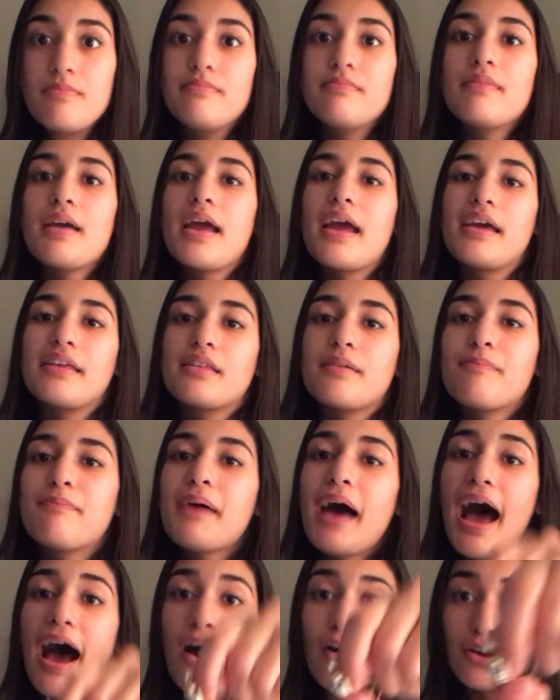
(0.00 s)
May the
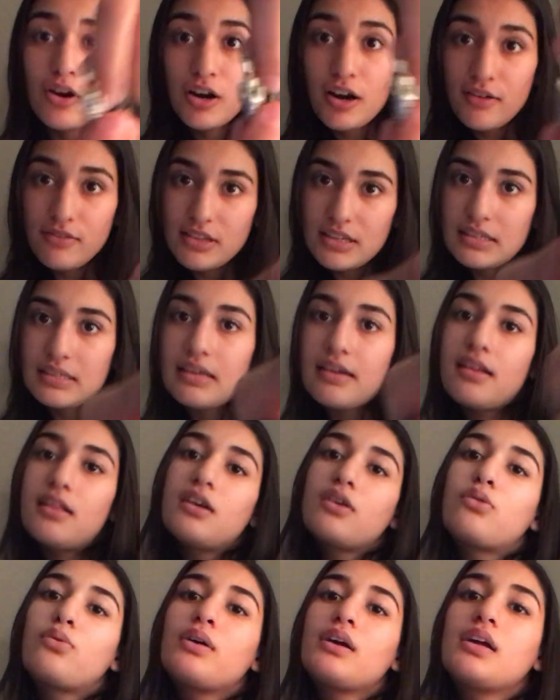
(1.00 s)
power of the
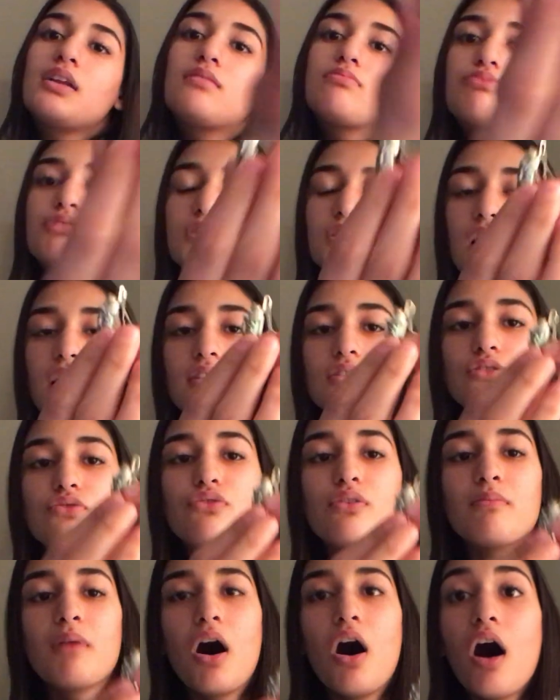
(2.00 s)
Seelie Queen protect you
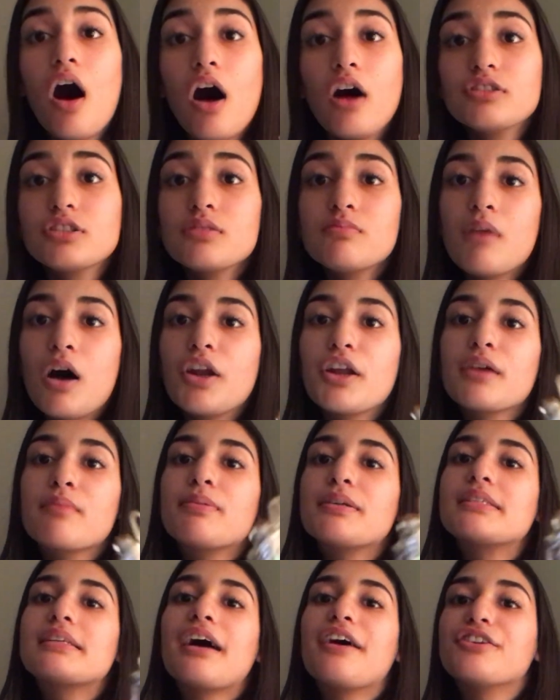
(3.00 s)
from all demonic
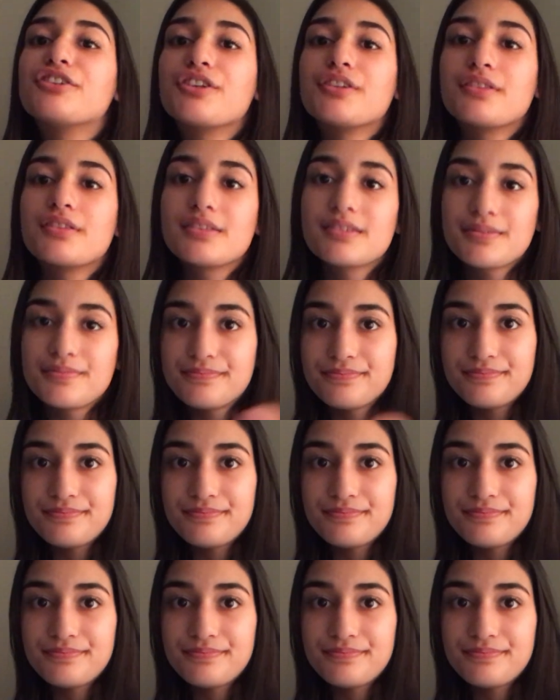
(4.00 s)
possessions.